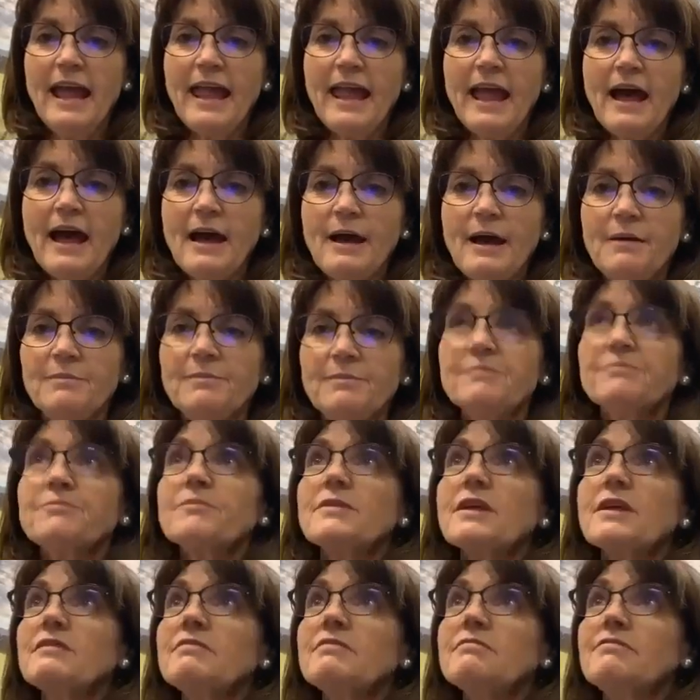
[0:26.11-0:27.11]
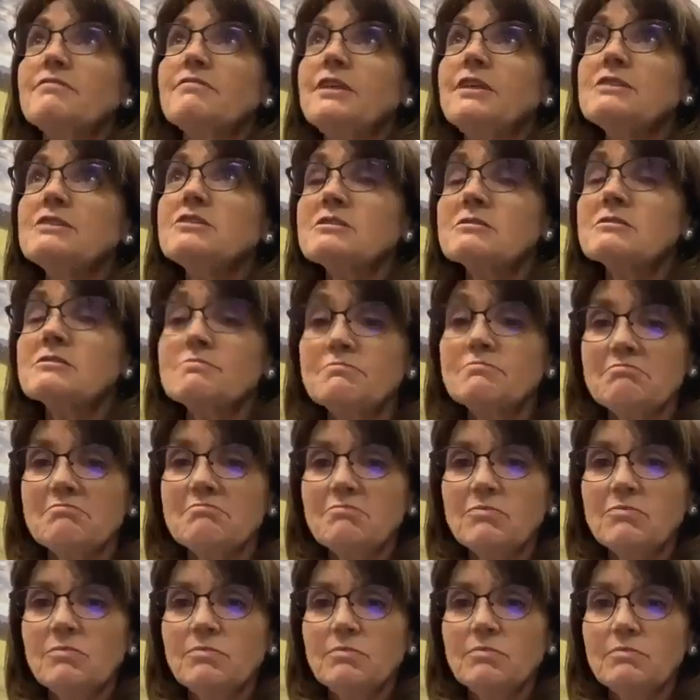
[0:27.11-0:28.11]
Um, this
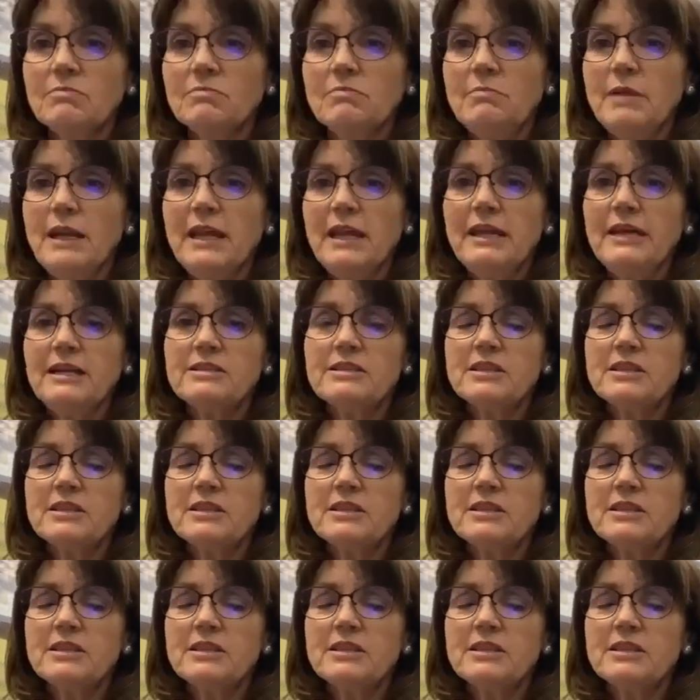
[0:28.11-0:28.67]
meeting